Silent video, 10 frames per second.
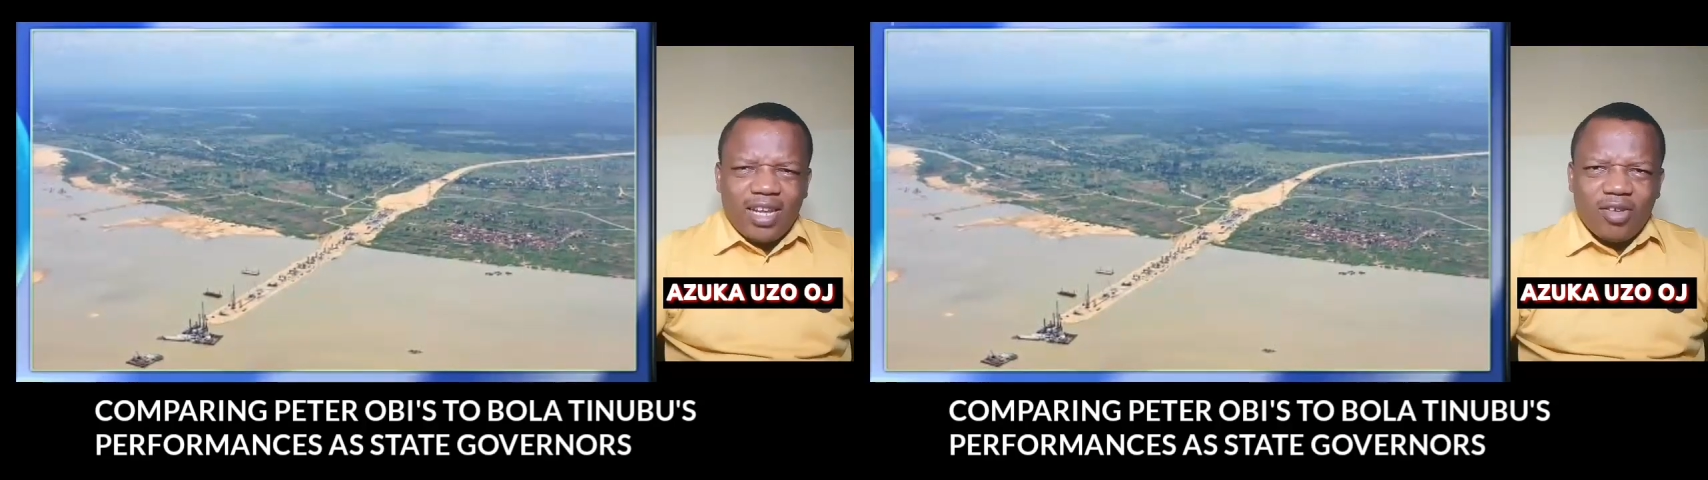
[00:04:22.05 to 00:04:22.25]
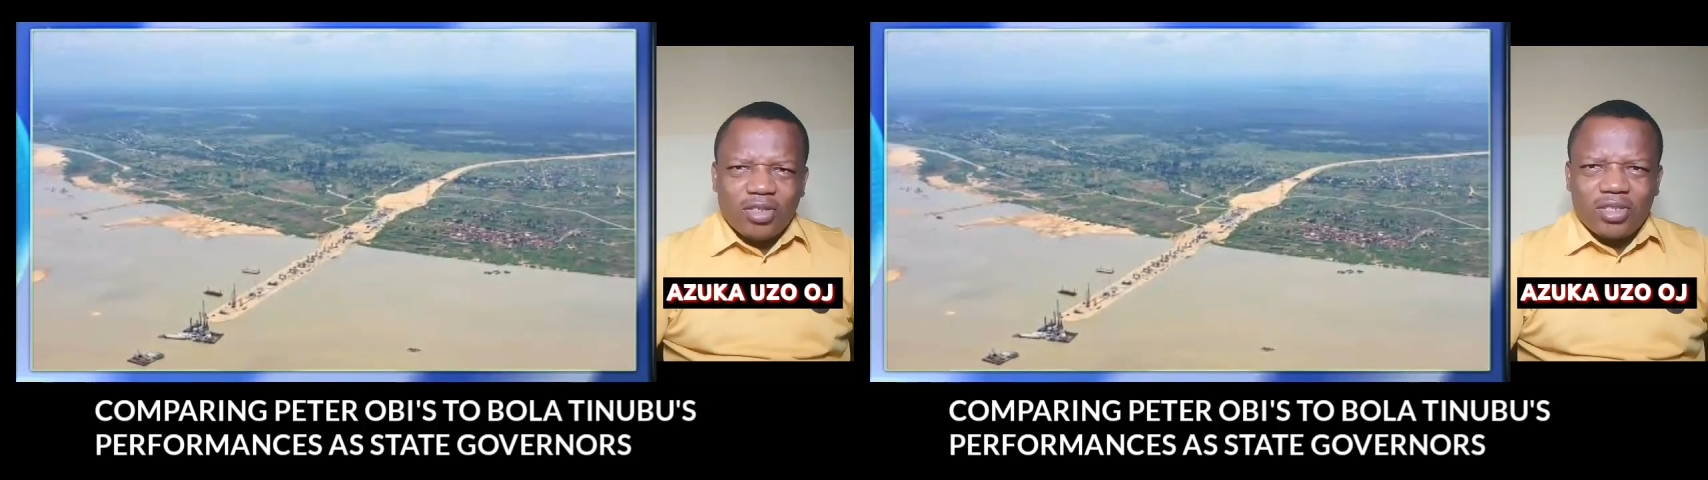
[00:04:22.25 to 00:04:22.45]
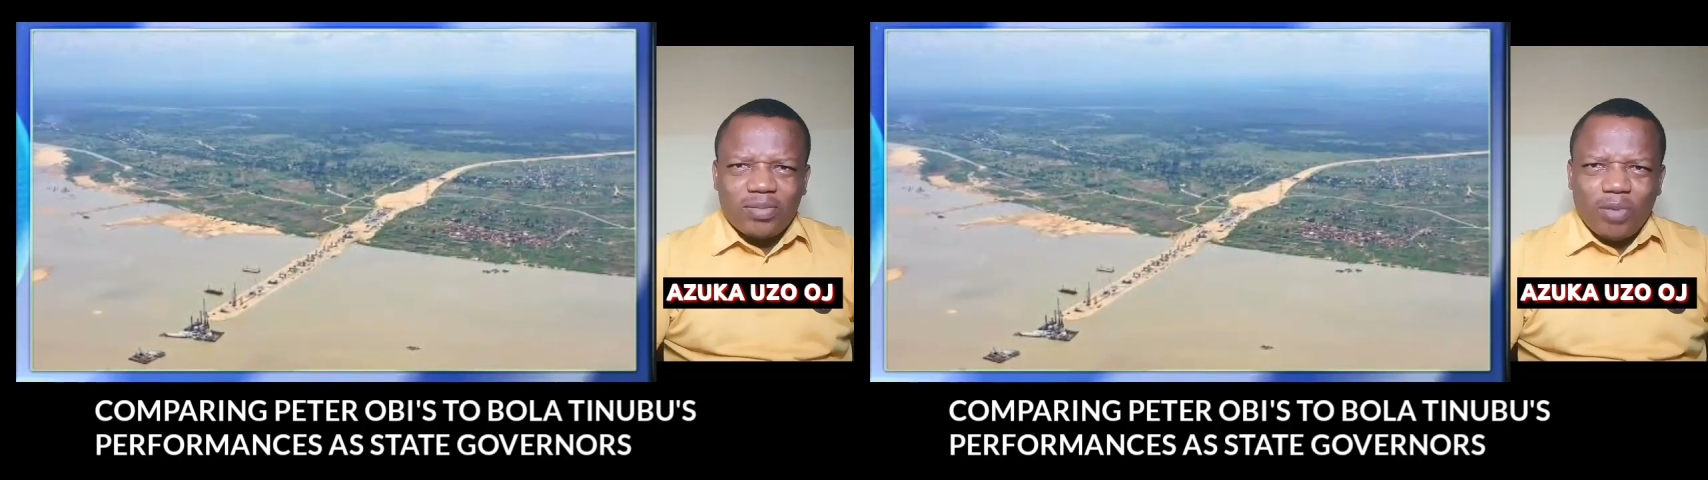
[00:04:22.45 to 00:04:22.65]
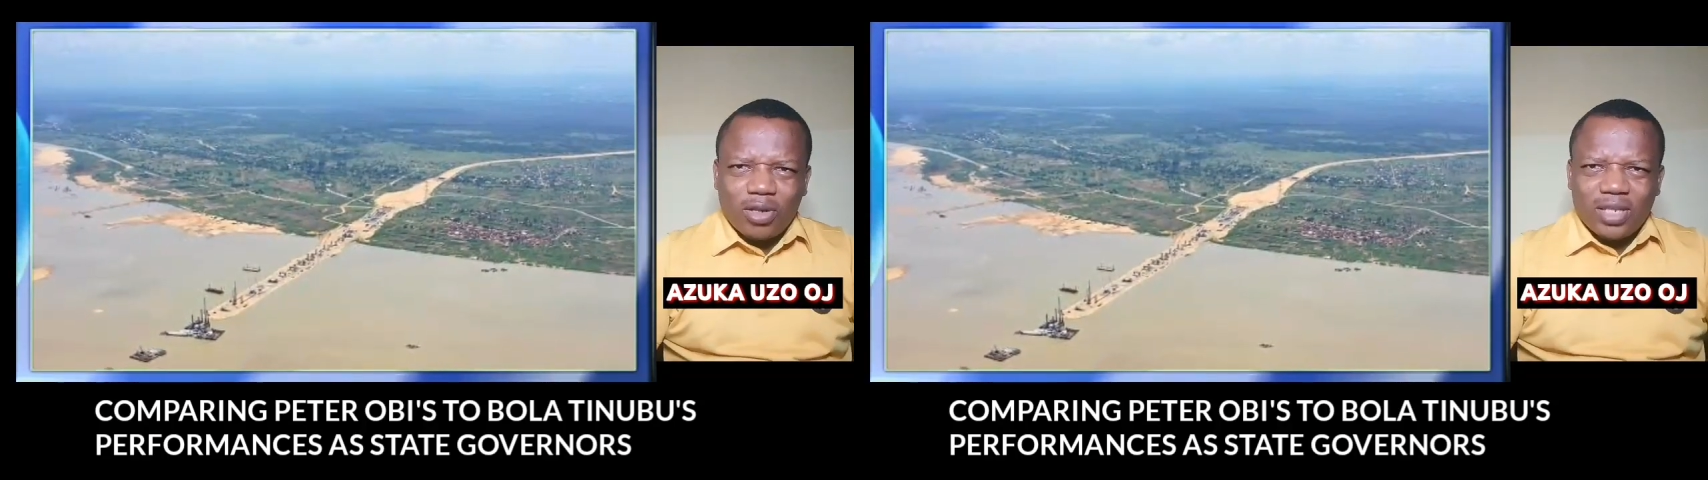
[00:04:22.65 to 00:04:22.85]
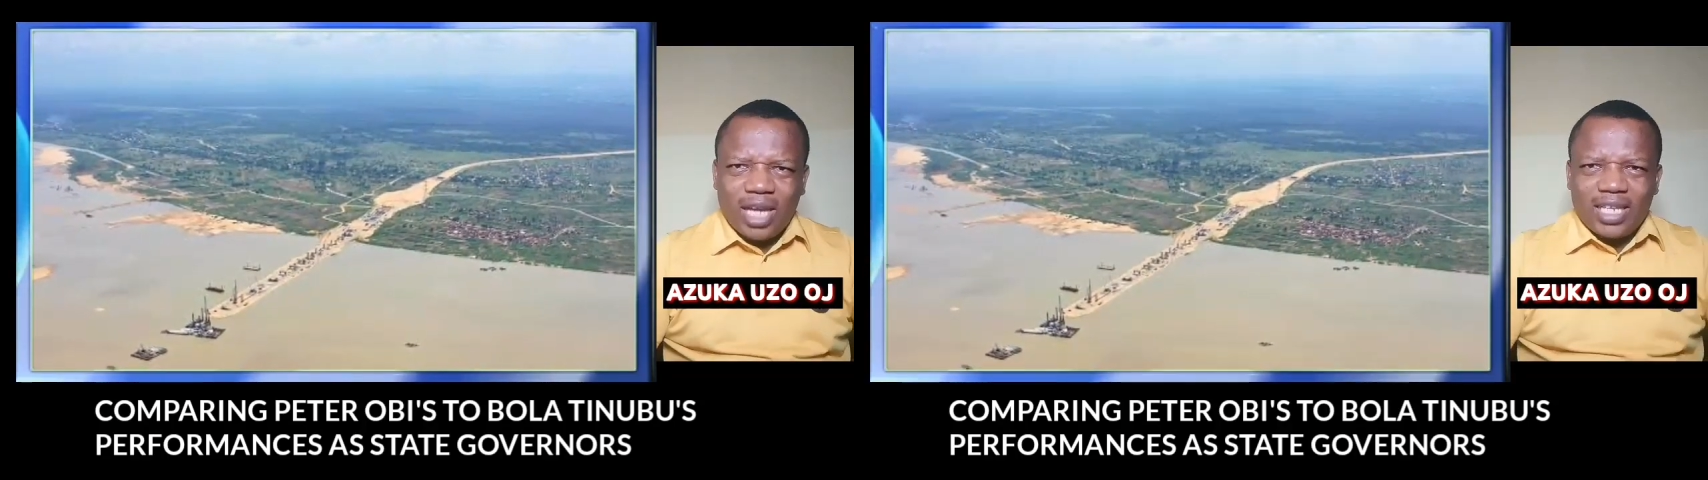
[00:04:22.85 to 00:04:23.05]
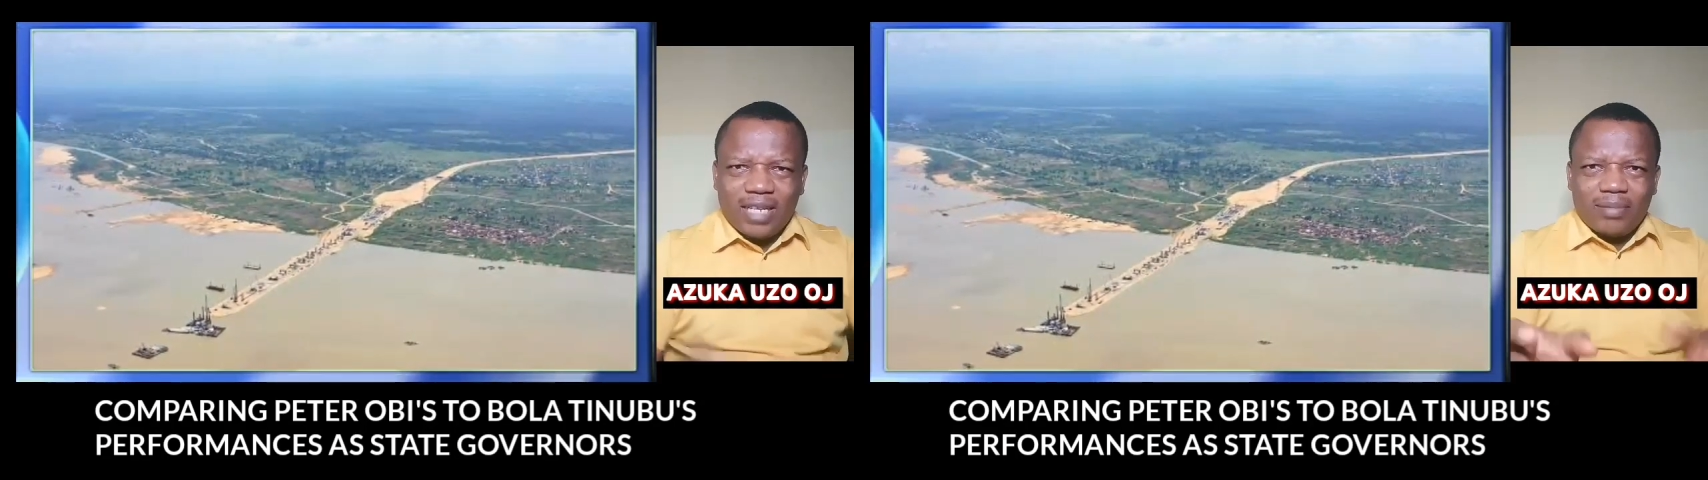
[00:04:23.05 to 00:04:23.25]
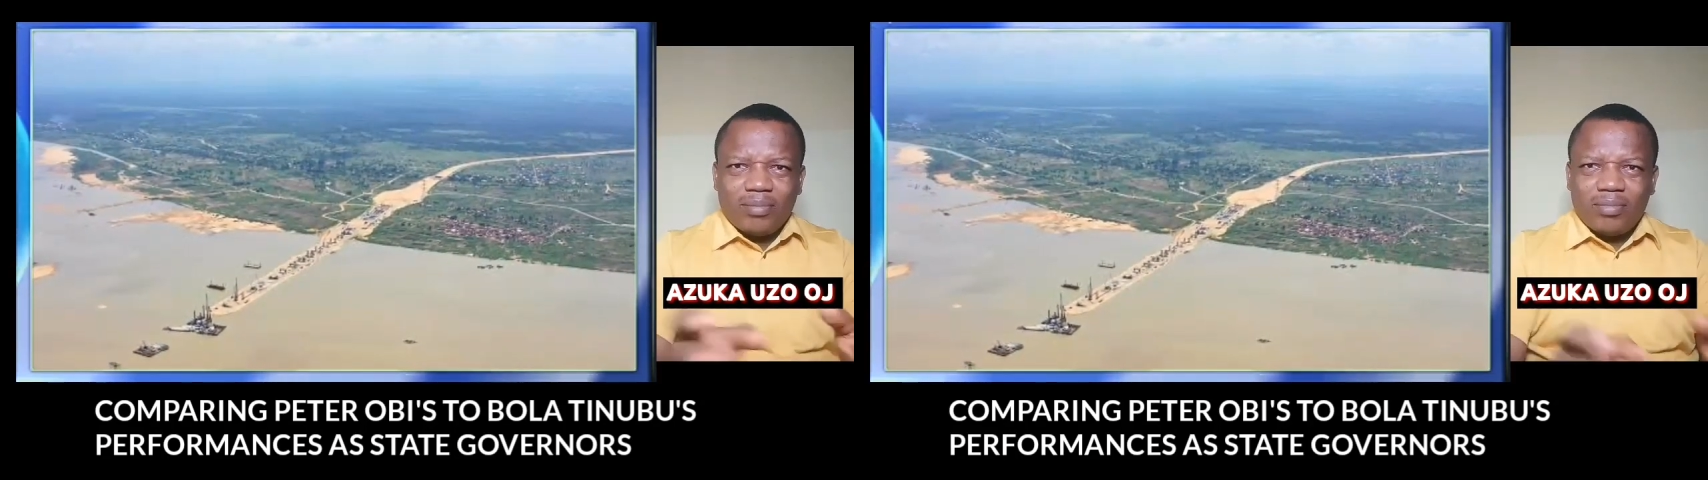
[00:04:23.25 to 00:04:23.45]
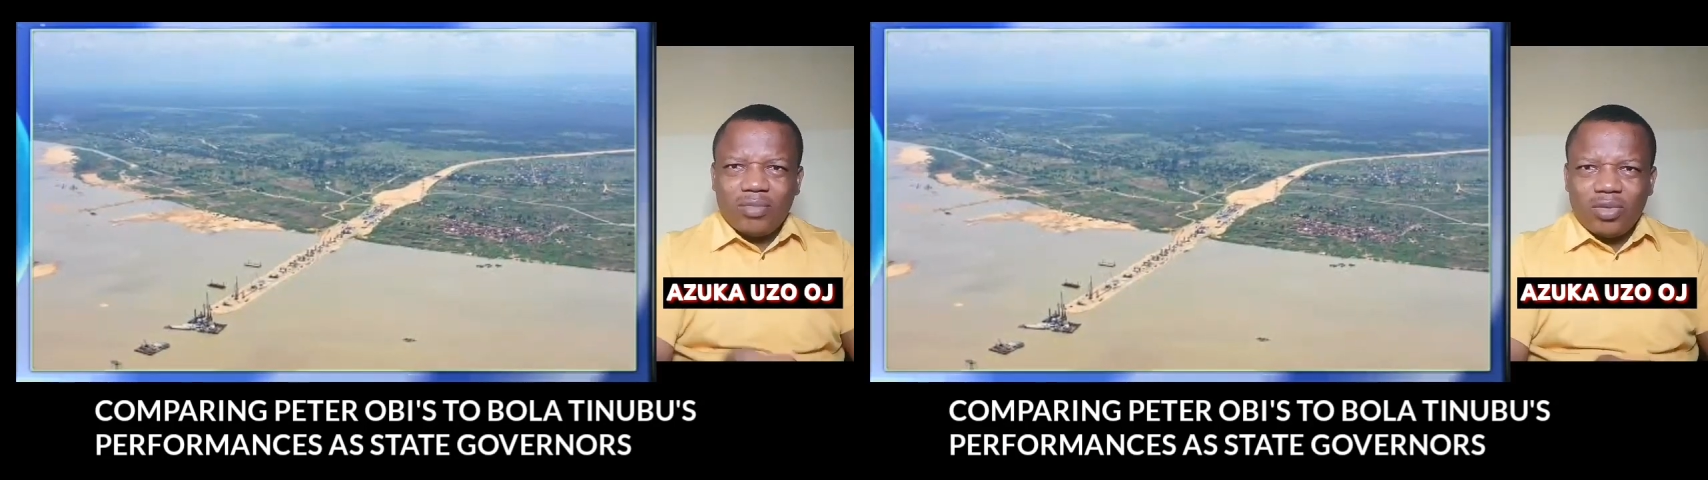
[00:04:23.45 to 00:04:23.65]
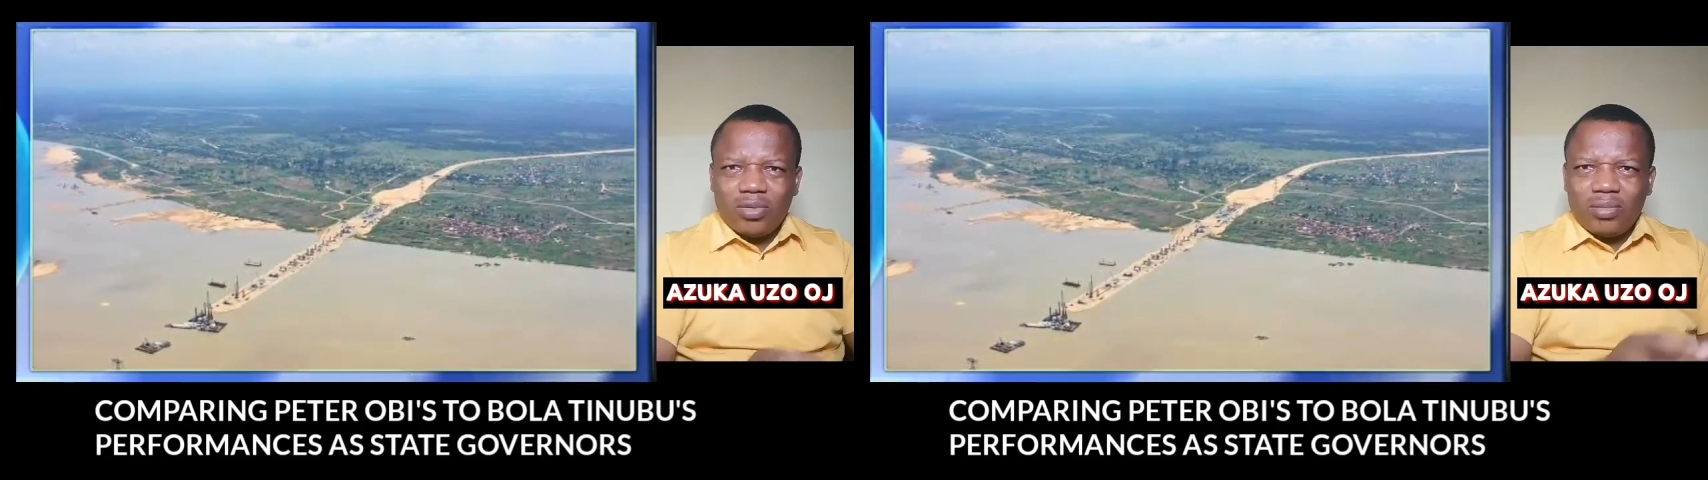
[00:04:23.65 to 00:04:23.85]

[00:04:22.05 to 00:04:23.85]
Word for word: Lagos port and um,